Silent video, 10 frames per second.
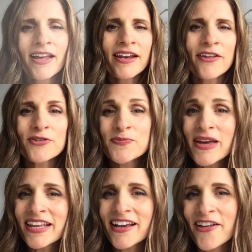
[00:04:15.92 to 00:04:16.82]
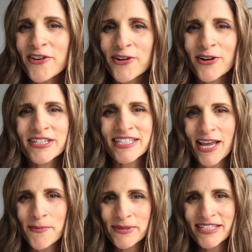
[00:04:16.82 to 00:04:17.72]
Now there's many other
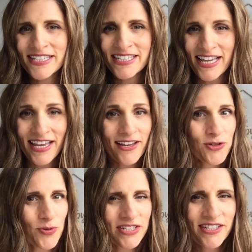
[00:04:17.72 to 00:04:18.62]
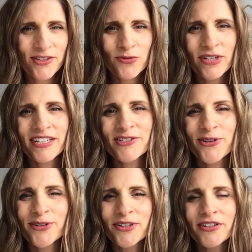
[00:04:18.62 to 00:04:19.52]
steps to take, 23 in
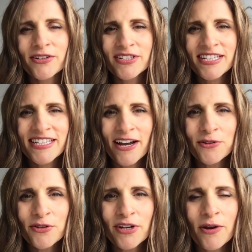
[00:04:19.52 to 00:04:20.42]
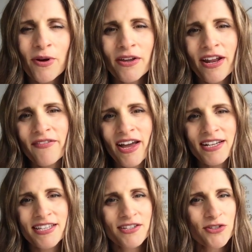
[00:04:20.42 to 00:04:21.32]
total. There's a download I want you to have
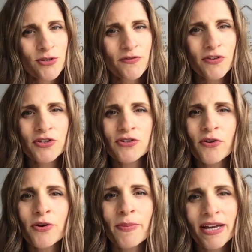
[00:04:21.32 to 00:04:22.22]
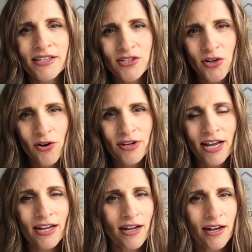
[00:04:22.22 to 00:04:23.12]
access to if you just go to
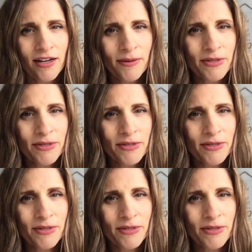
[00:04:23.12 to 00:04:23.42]
beccastar.com.